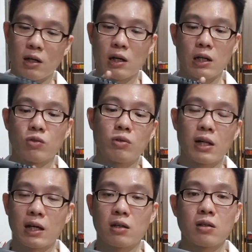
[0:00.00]
I don't
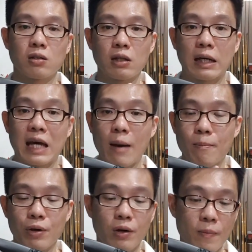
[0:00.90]
like the
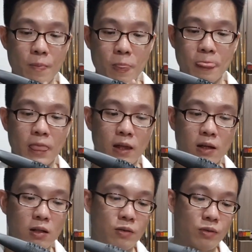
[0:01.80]
gap.
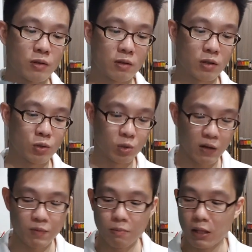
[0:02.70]
Could
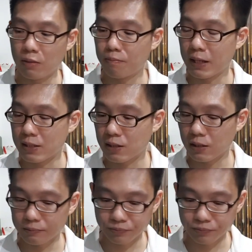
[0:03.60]
have been made better.